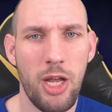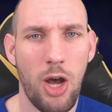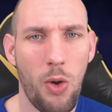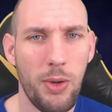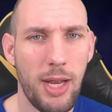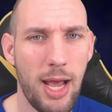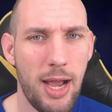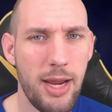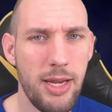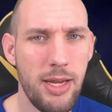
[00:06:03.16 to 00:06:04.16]

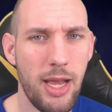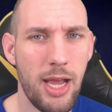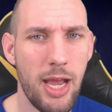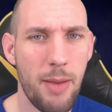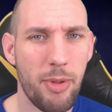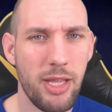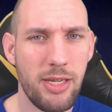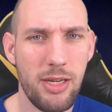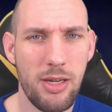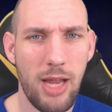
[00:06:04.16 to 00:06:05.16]
online, but they didn't